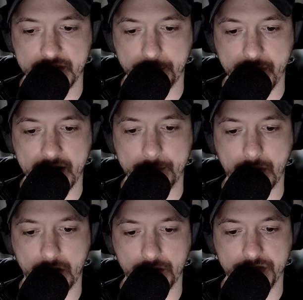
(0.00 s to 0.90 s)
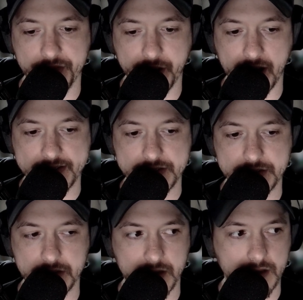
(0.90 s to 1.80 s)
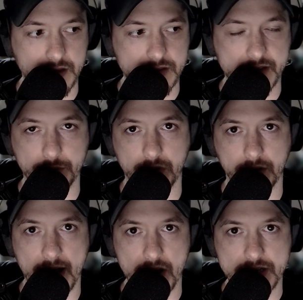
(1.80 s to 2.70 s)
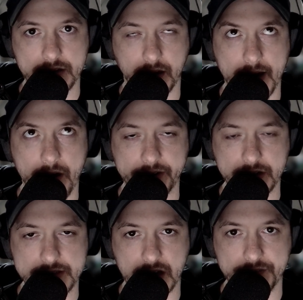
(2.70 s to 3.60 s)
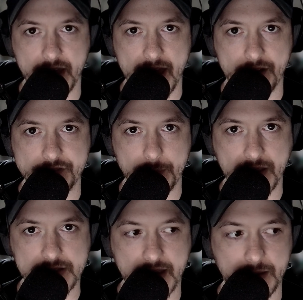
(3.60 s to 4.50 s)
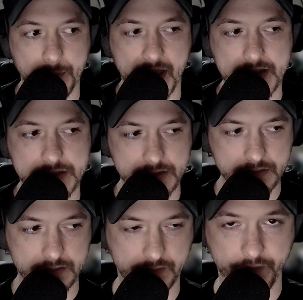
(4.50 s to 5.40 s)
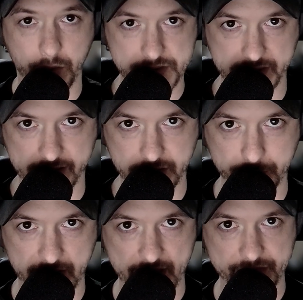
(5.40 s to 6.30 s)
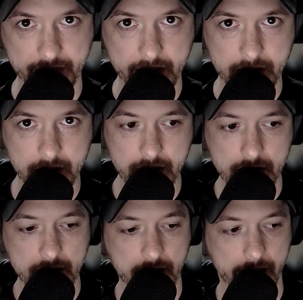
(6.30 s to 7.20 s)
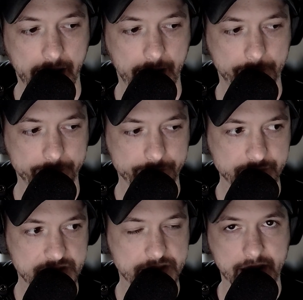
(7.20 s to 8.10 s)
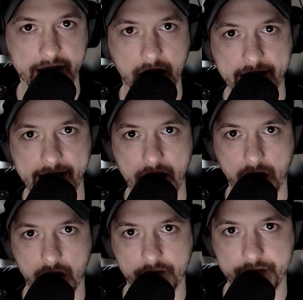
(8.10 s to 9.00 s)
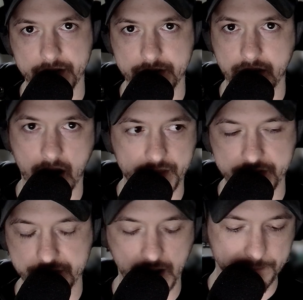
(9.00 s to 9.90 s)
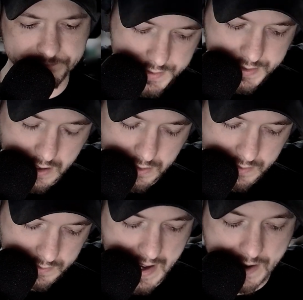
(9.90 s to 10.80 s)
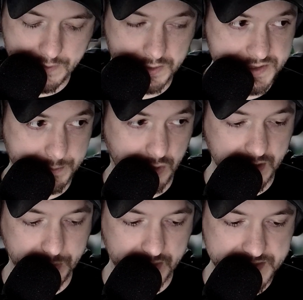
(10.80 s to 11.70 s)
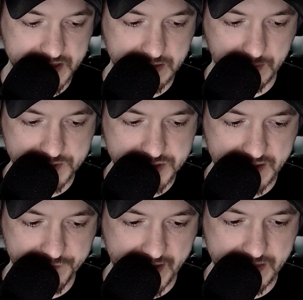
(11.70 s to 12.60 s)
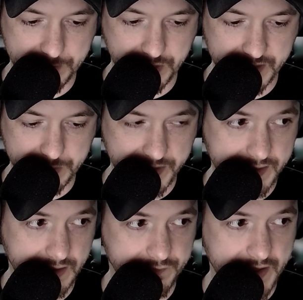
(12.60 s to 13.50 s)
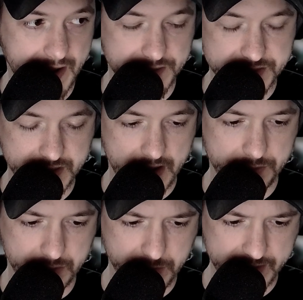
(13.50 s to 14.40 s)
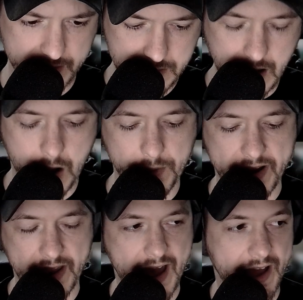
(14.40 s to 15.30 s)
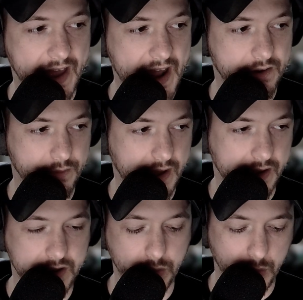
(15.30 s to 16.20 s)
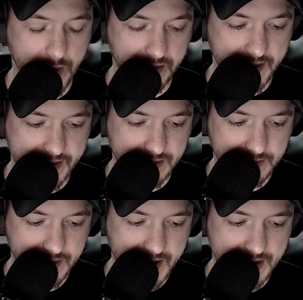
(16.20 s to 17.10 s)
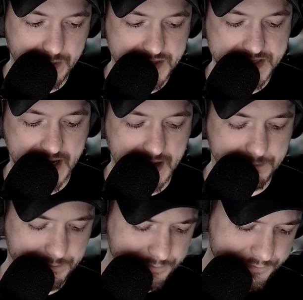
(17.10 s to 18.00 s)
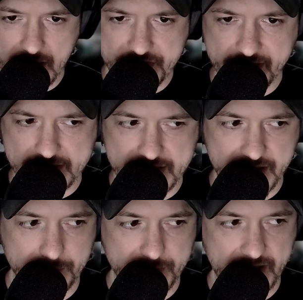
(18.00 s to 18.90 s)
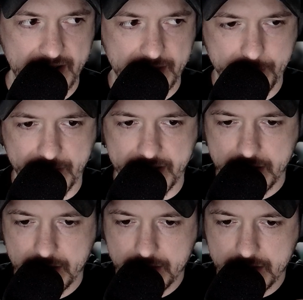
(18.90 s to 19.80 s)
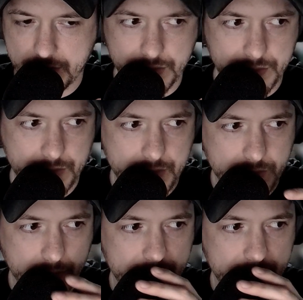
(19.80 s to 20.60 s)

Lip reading: the bare bone thoughts that you were allowing yourself to have to maintain pace, focusing on your breath. Just like cutting out all the chum. So I wrote some bullet points here. Let me try to find them really quick. And if not, I'll just cut real quick. Oh, right. Yeah. I had a cool one liner, and it was, I think I said at the beginning, but you